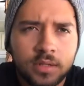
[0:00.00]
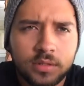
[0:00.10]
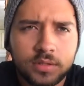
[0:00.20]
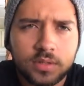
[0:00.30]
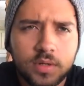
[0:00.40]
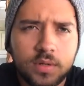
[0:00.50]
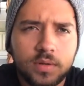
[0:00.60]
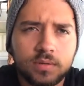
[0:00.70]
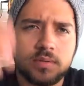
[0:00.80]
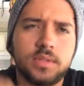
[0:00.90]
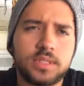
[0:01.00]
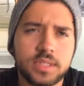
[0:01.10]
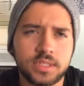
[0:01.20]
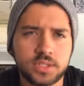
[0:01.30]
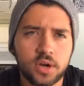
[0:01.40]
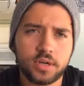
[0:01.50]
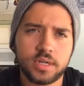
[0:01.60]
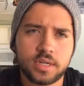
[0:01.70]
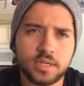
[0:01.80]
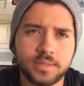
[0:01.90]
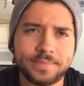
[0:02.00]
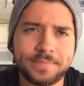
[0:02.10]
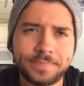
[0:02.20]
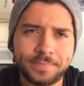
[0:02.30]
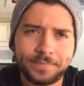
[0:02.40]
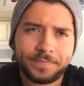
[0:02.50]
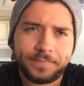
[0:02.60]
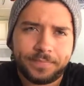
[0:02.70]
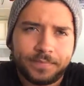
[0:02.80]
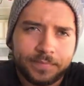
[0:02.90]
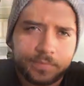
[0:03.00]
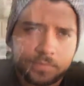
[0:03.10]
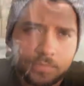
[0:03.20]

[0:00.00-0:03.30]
So let's get started. So the